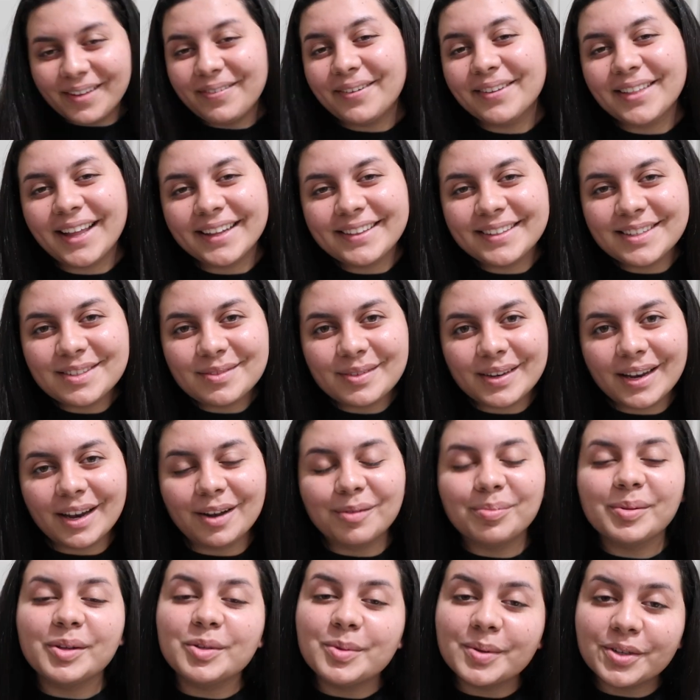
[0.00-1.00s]
If you like this
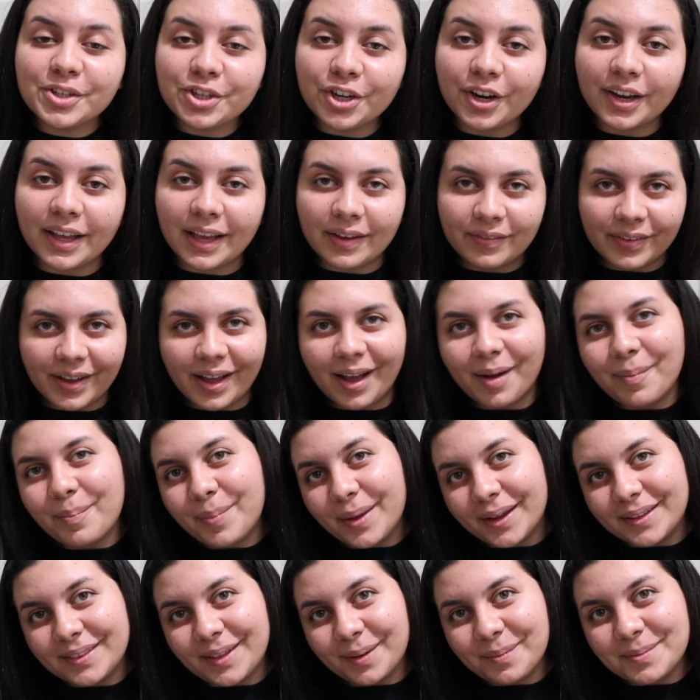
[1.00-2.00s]
video, please be sure to give it a
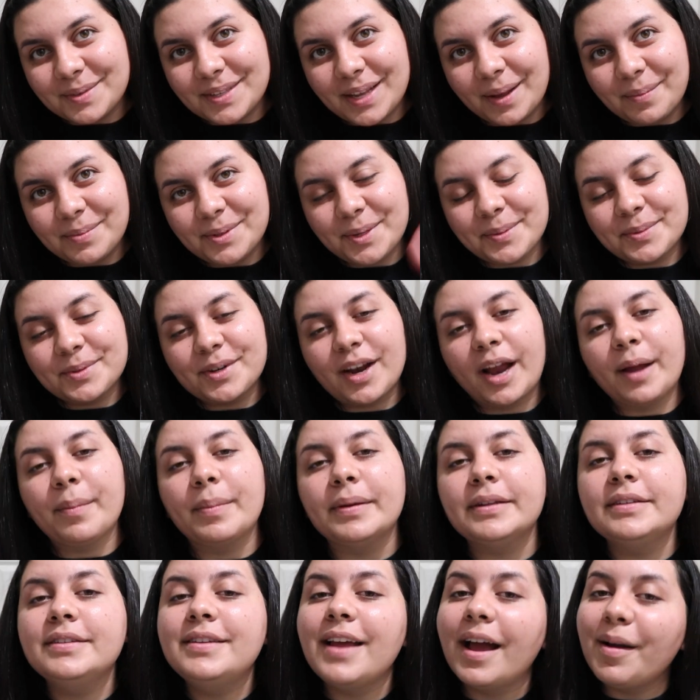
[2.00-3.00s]
big thumbs up.
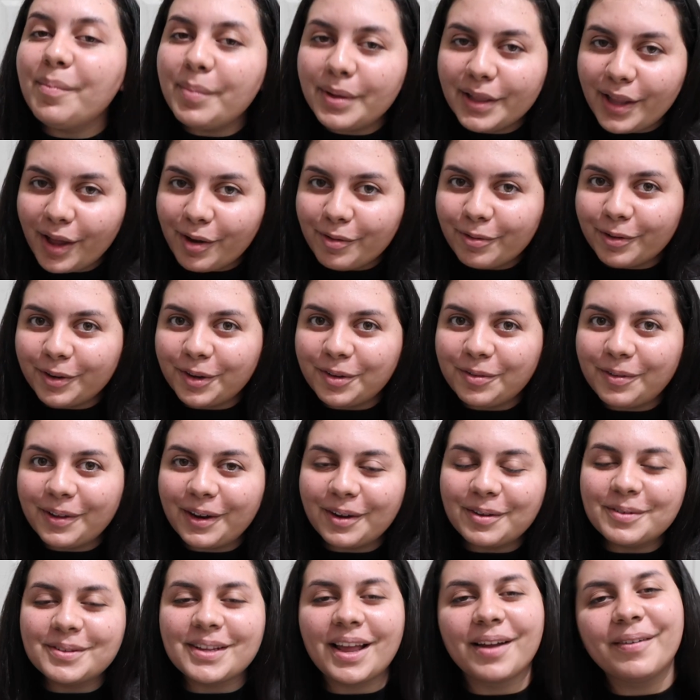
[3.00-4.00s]
Subscribe down below for new
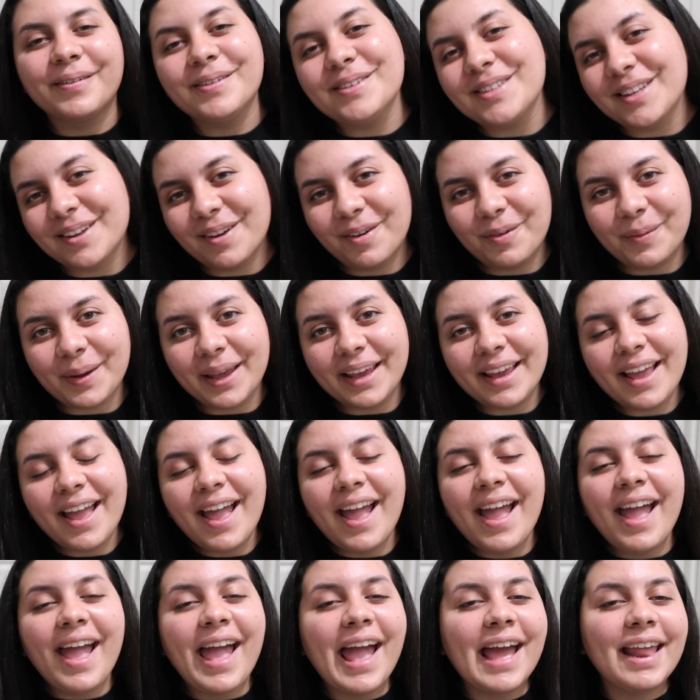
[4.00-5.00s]
videos every single week.
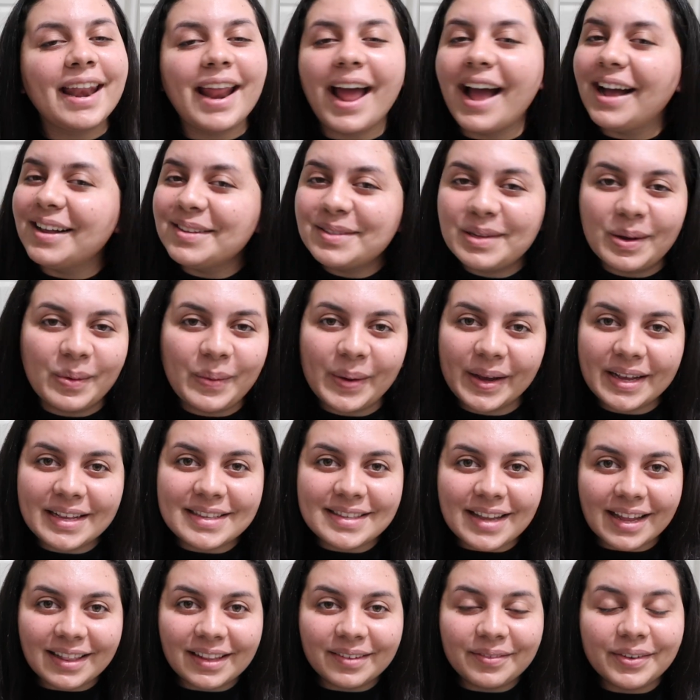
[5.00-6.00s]
And as
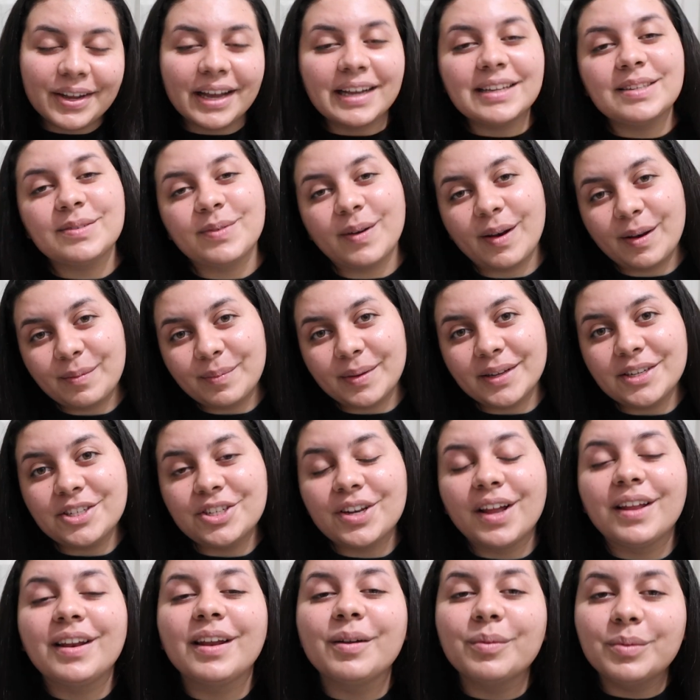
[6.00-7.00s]
always, I love you guys very
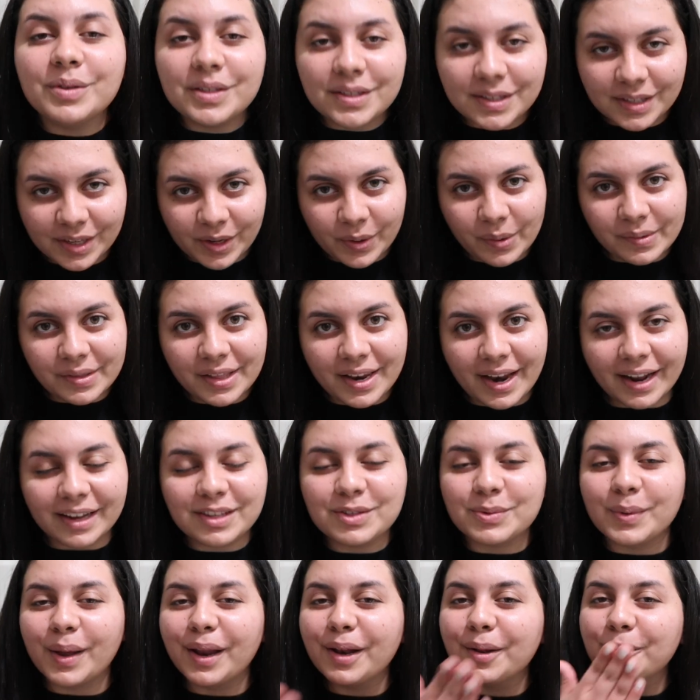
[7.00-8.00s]
much, and I will see you on the
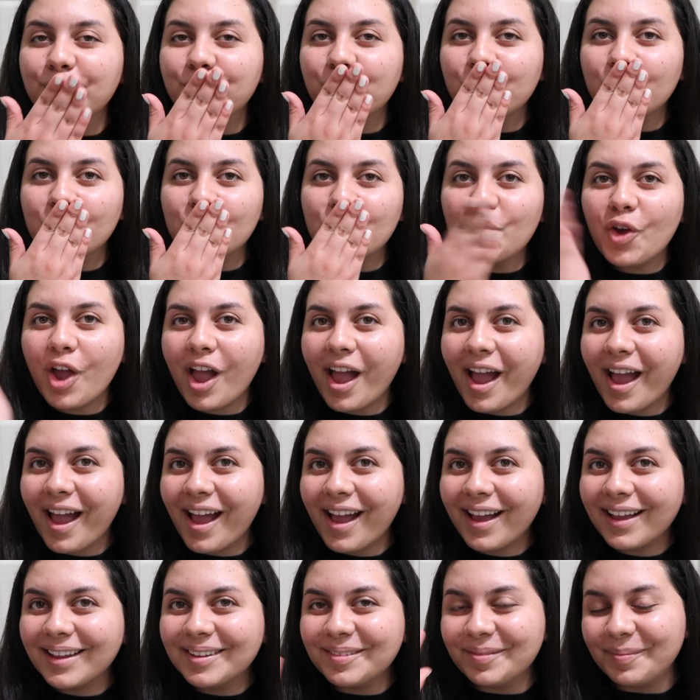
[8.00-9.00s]
next one.
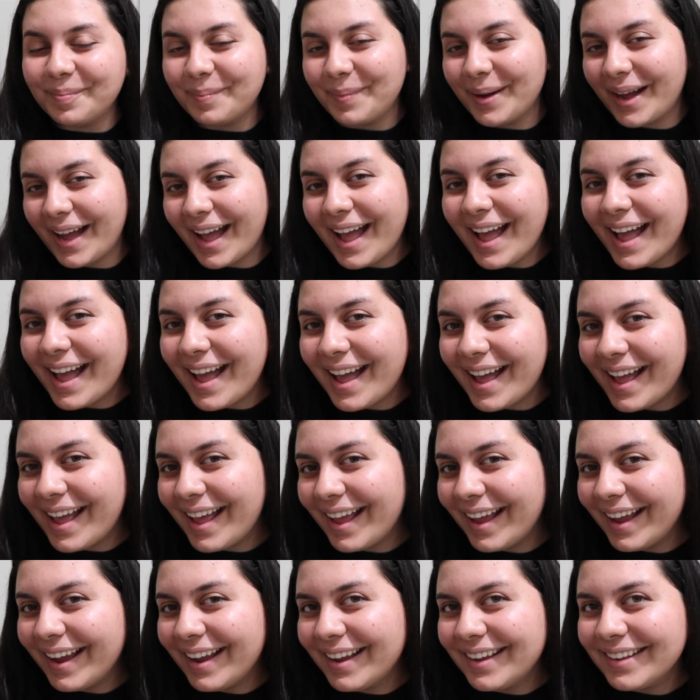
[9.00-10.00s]

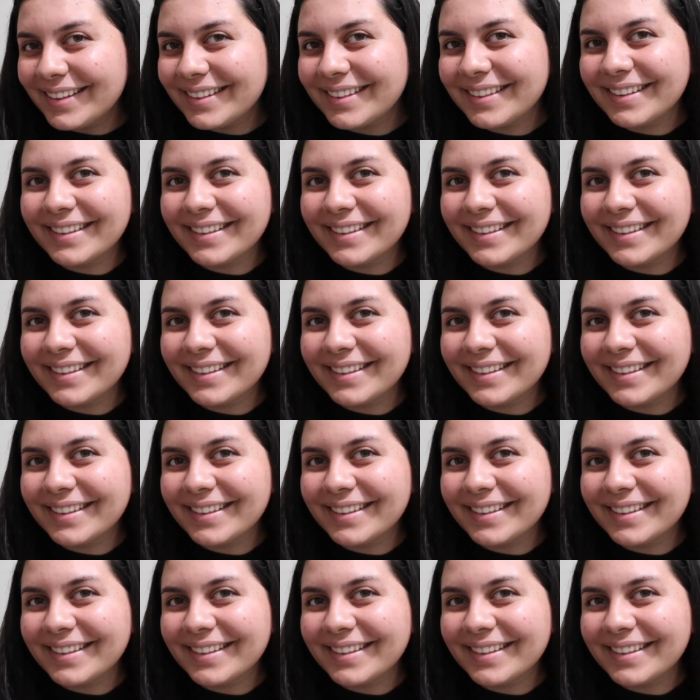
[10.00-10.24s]
Bye.